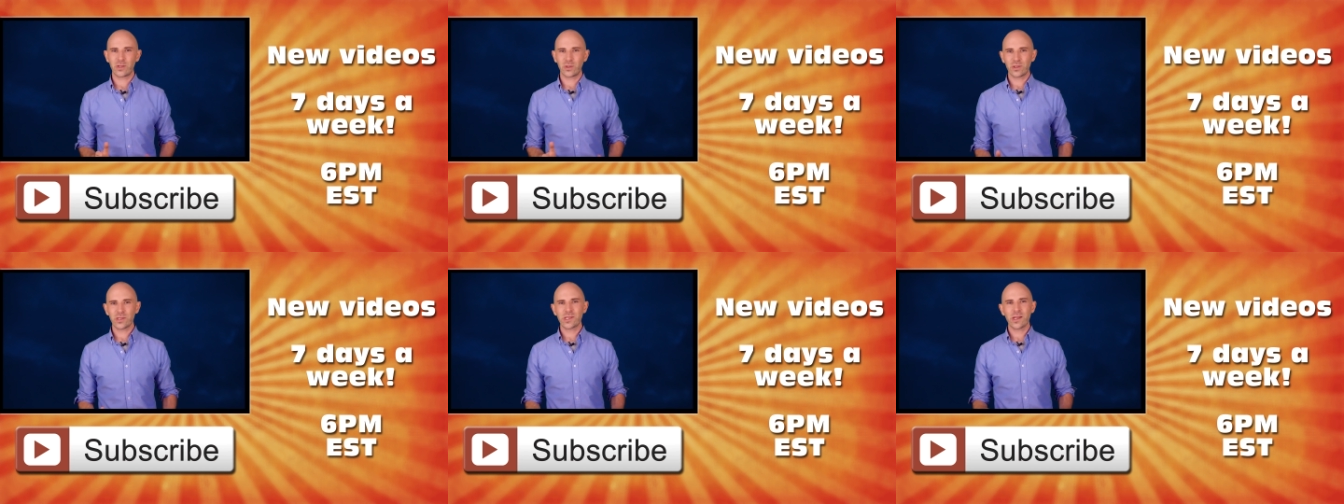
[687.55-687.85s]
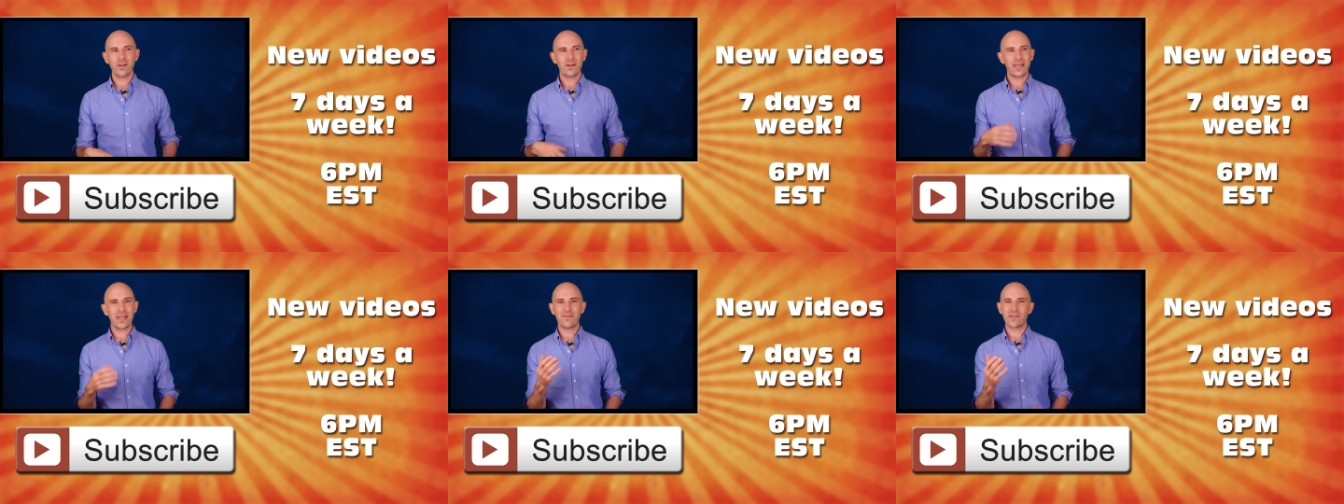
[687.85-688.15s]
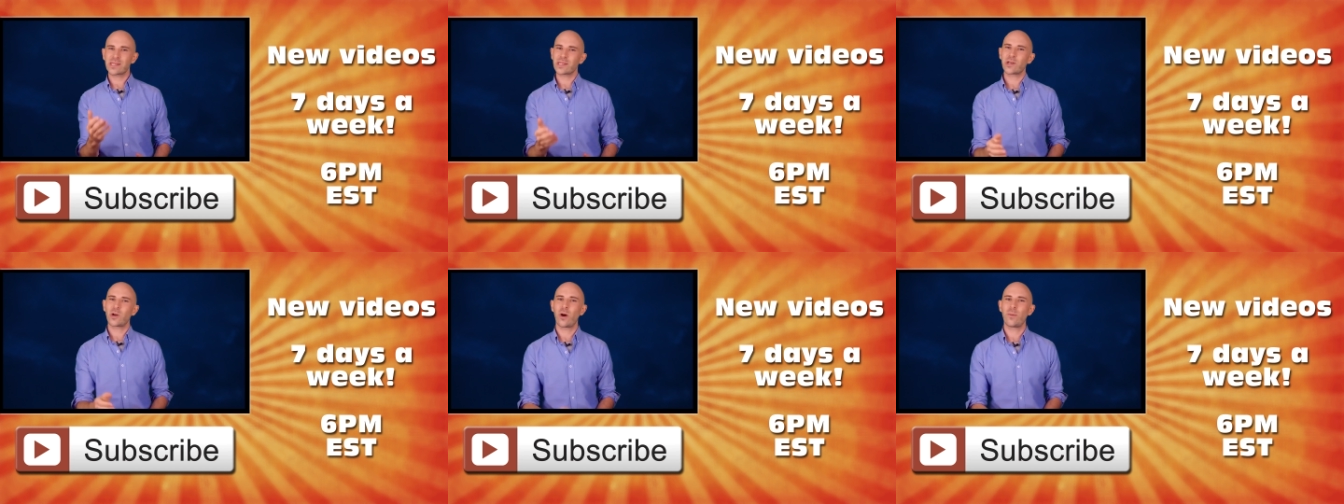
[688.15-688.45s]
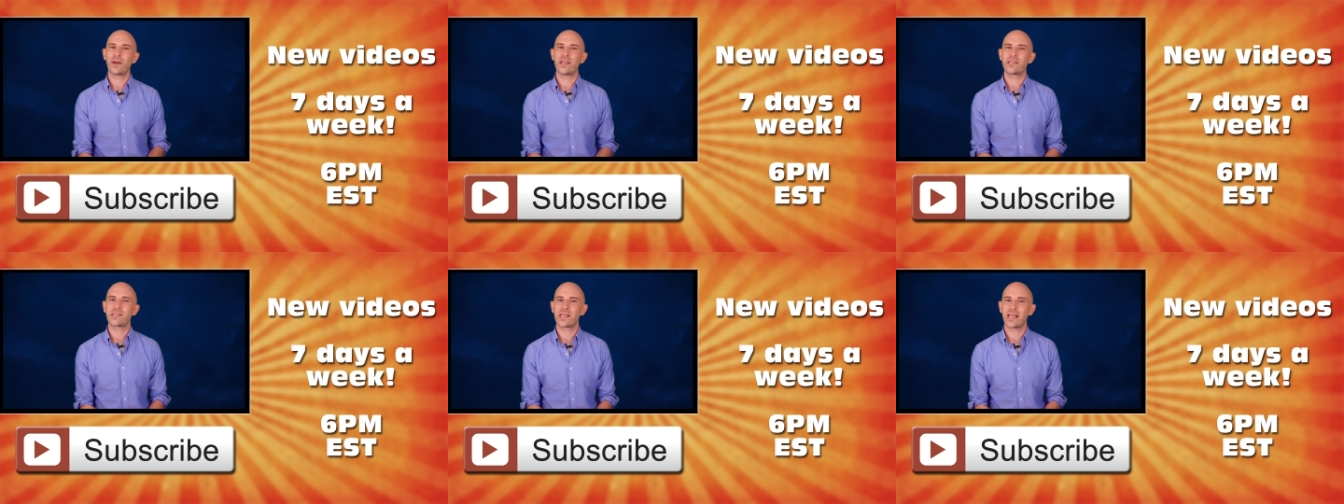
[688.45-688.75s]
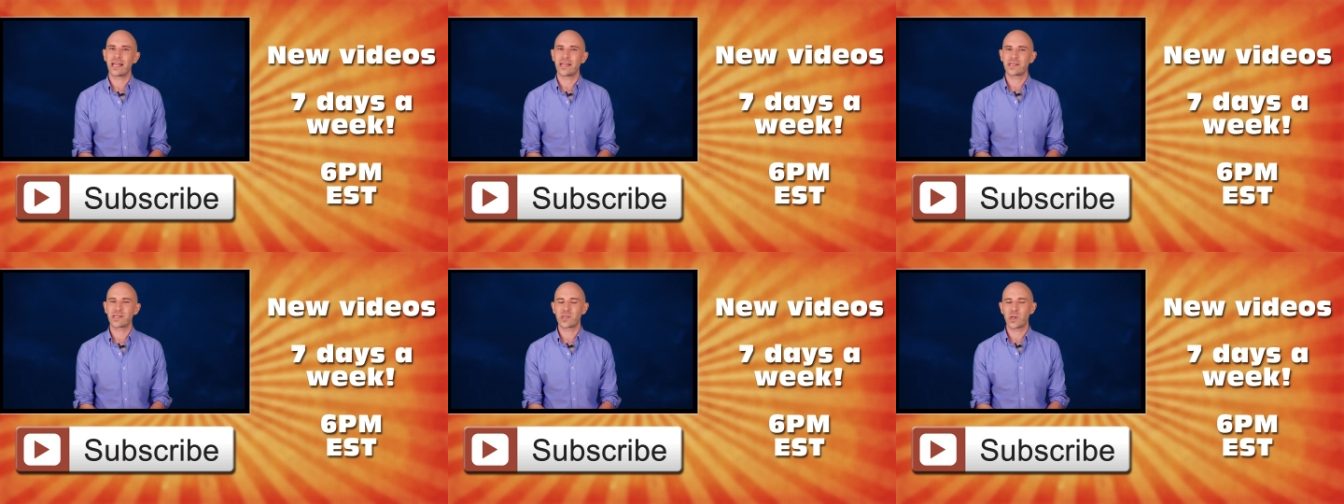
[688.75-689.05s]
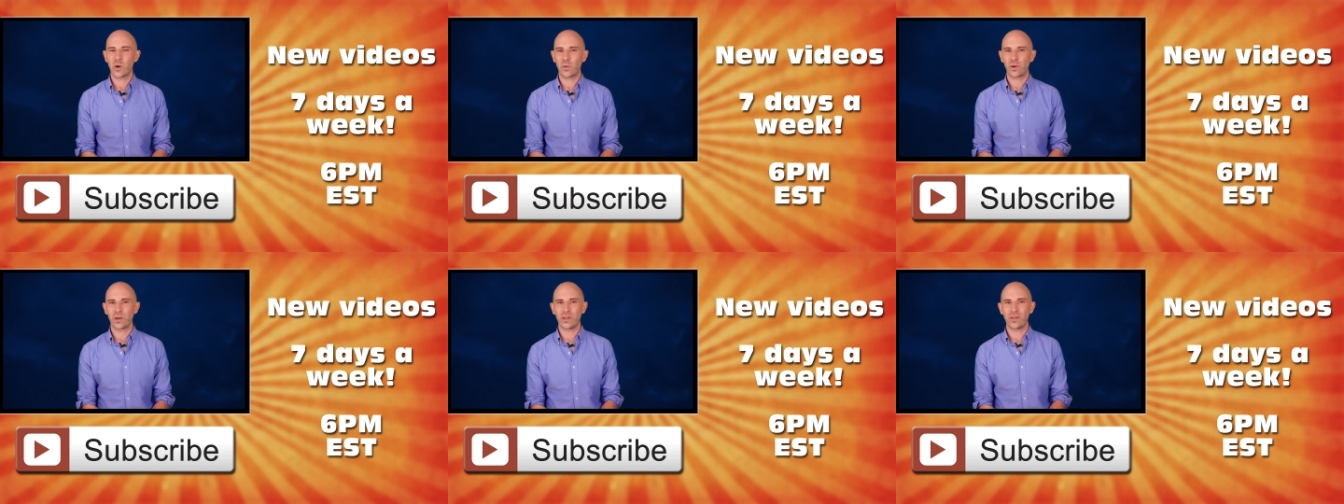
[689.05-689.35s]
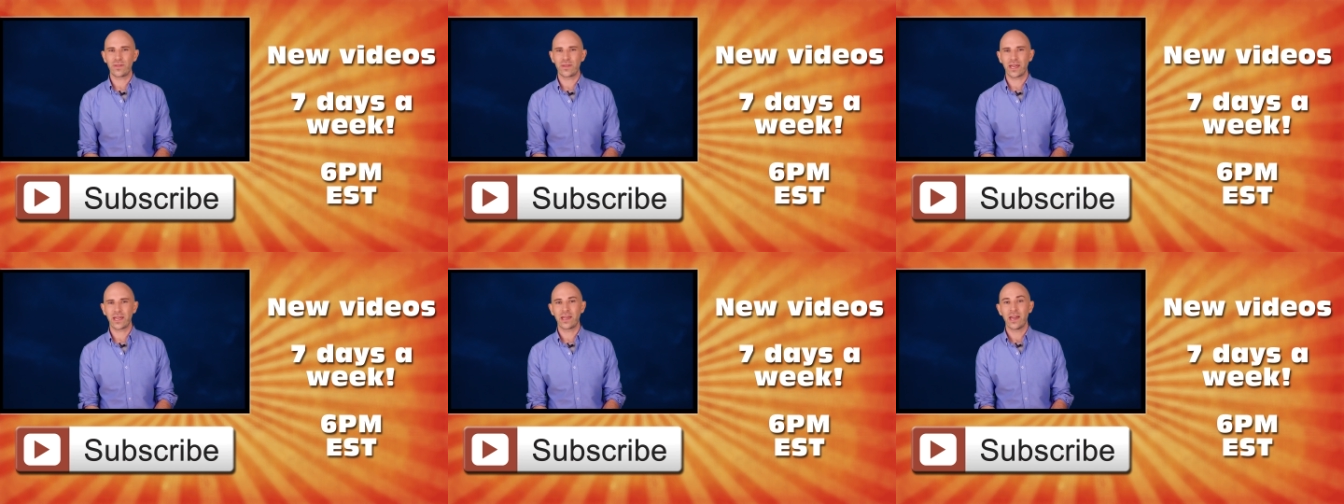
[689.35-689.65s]
And also leave us a comment to let us know what
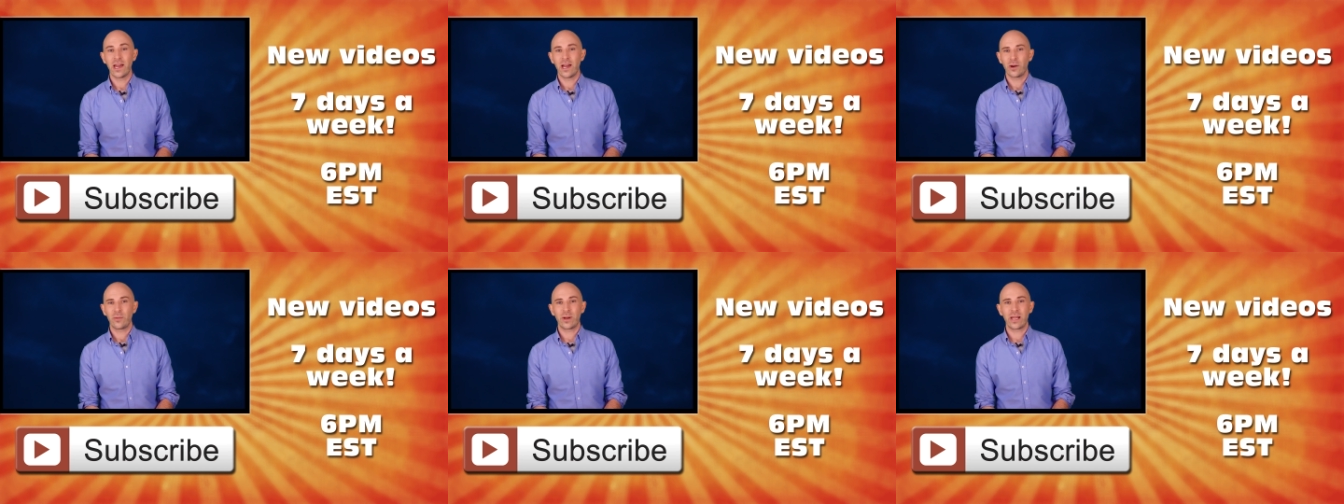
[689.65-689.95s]
you think.